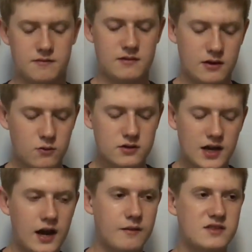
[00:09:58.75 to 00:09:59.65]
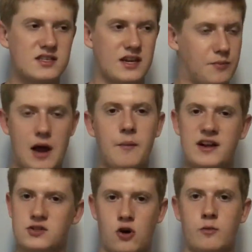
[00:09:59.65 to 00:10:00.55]
there were times like
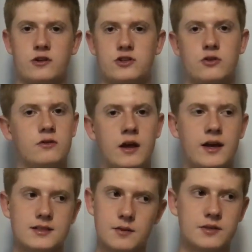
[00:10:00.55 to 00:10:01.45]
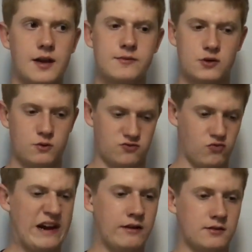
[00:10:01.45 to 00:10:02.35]
Batman's armored suit, sometimes it was
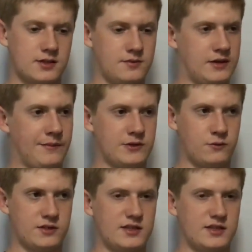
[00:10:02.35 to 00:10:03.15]
real and sometimes it was